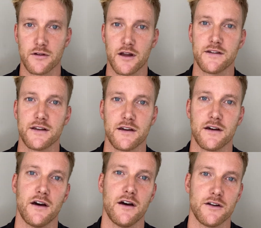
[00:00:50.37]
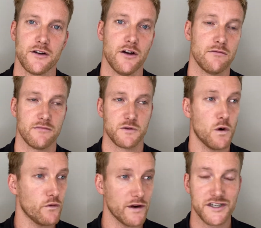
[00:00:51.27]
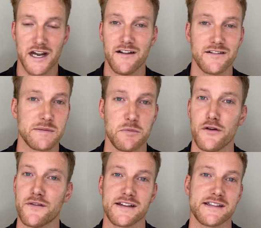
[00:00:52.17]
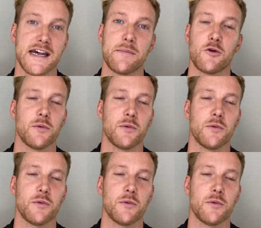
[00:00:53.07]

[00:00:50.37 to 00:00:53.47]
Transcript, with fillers: I think uh, you know 12-week challenge is a perfect example.